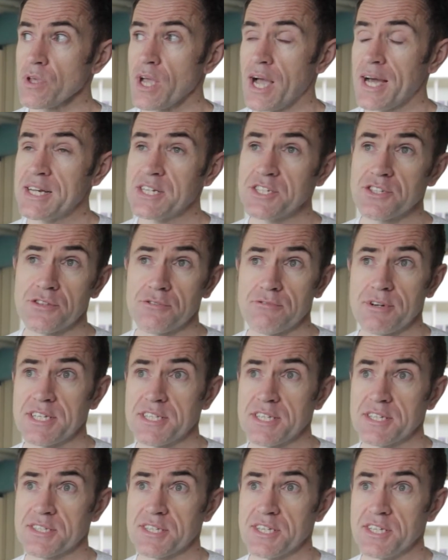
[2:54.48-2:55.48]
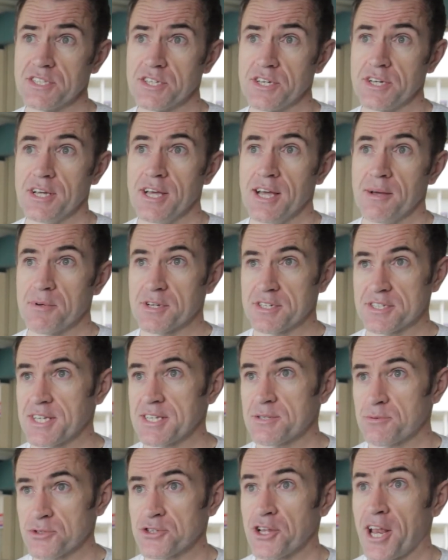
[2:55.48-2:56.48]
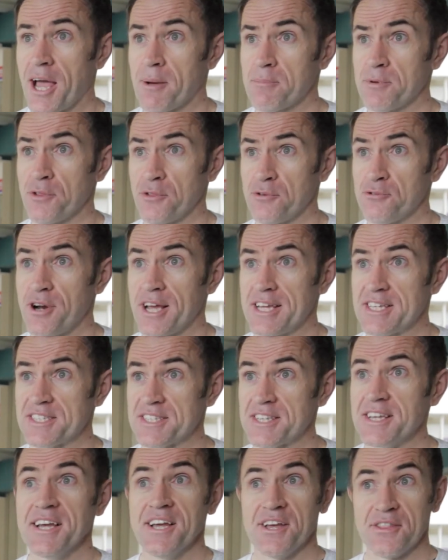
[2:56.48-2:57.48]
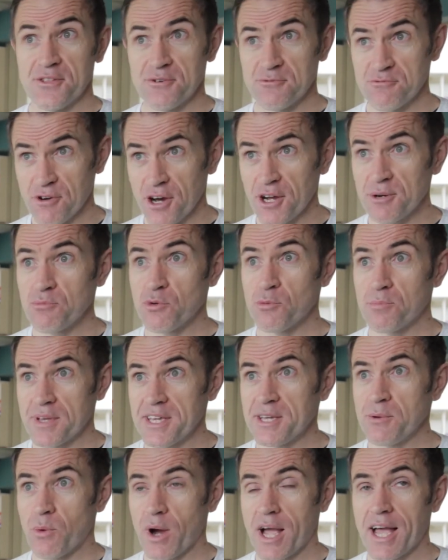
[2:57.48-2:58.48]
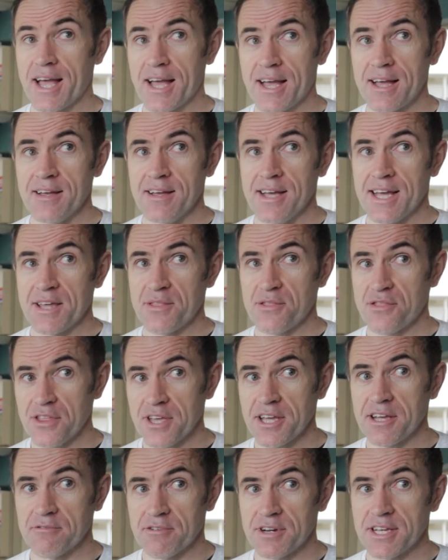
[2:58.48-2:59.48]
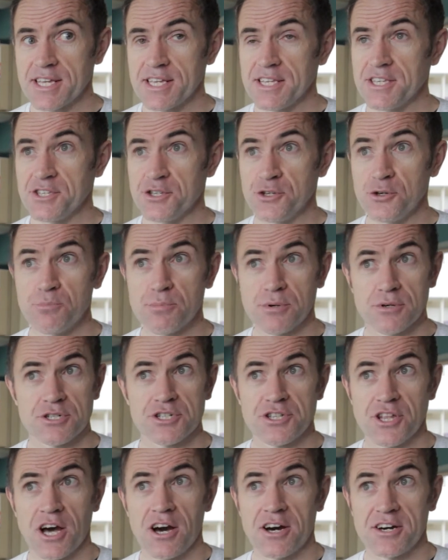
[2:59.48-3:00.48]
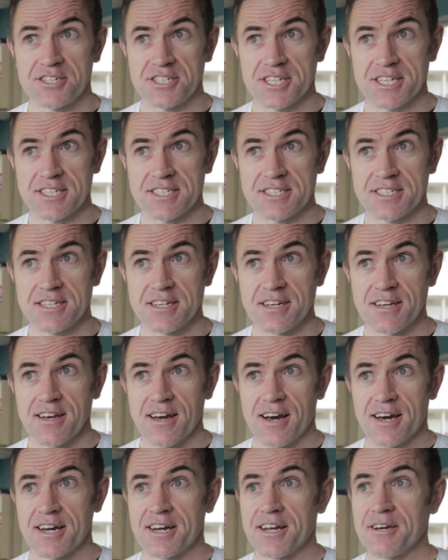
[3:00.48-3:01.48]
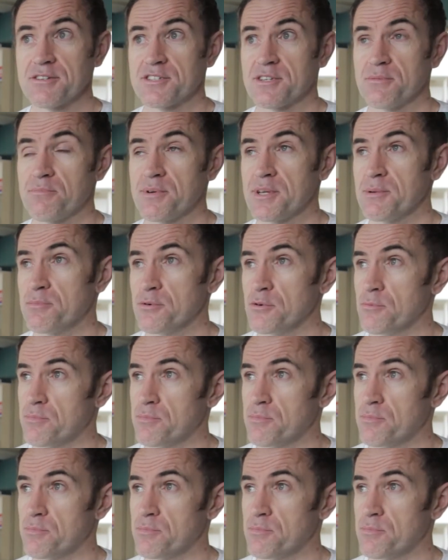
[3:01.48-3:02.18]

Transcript: and into the racing season, because that's what's going to happen on the race. The run will be where, in theory, you push the hardest. And I know some people,